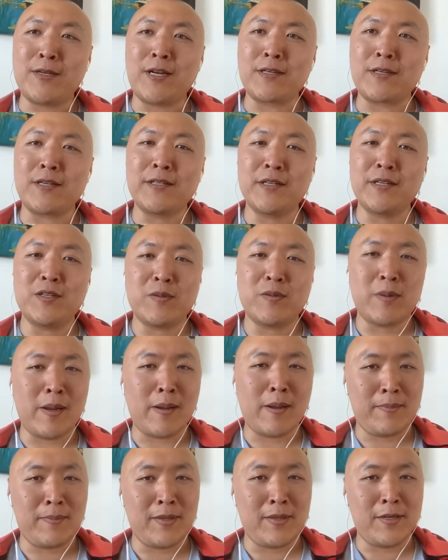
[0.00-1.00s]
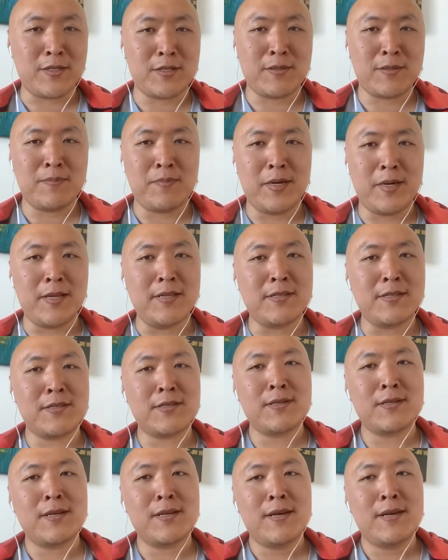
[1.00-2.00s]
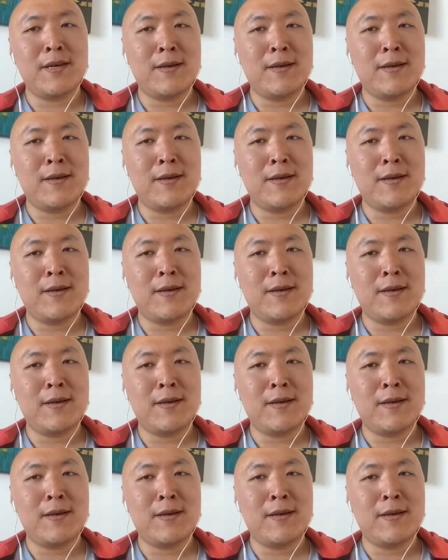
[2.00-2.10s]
talked a little about this, but it's